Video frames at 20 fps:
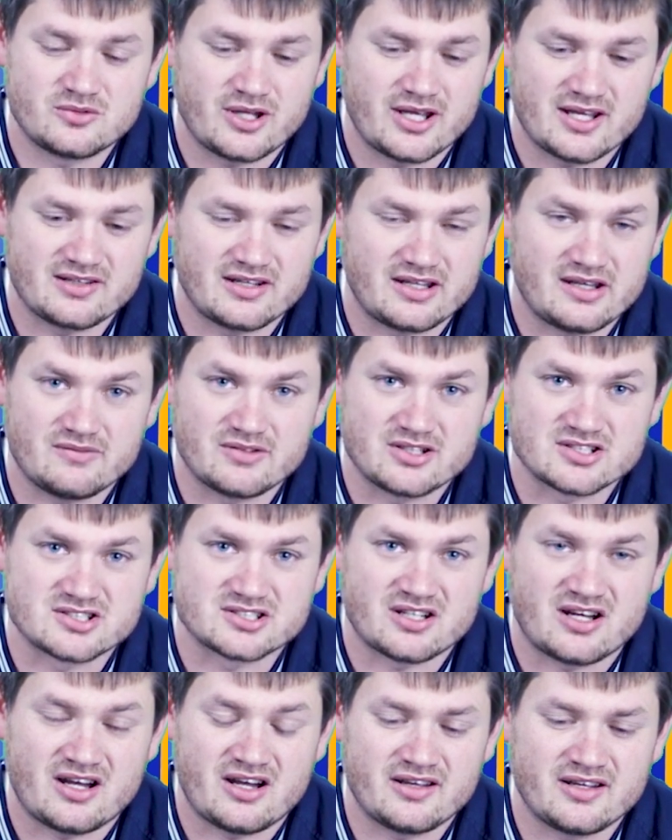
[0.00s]
had to give it a
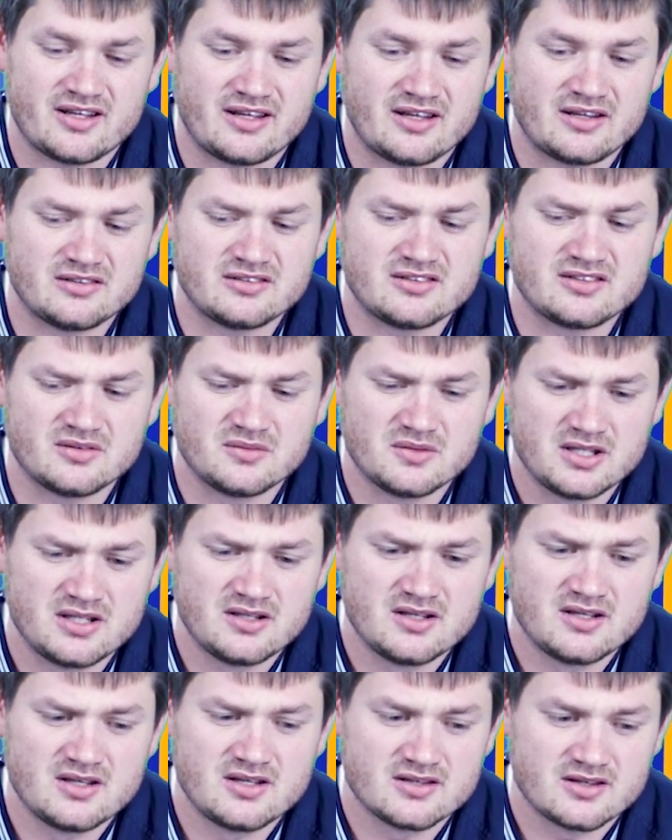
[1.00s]
shot. And
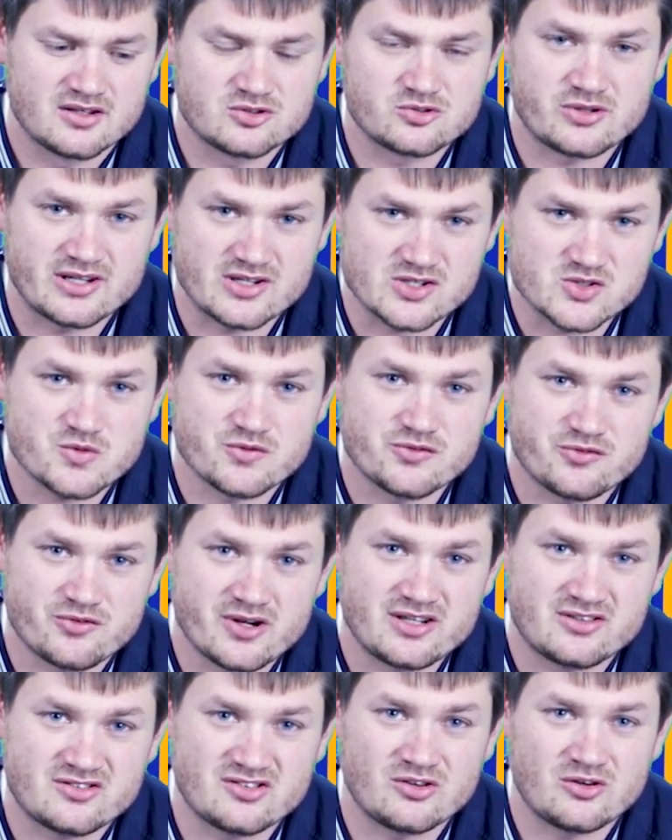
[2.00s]
the drinks were
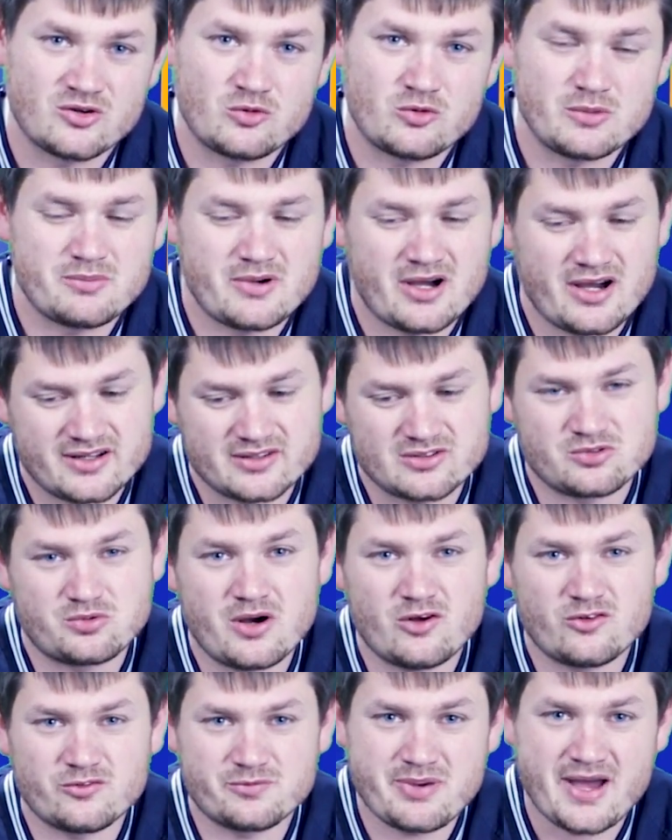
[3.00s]
free too. We bought a
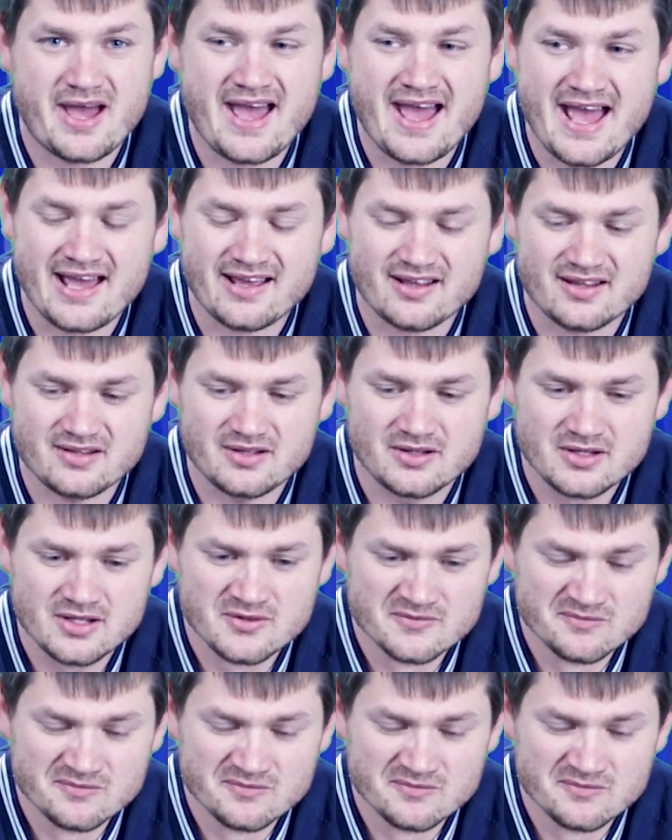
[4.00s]
12-pack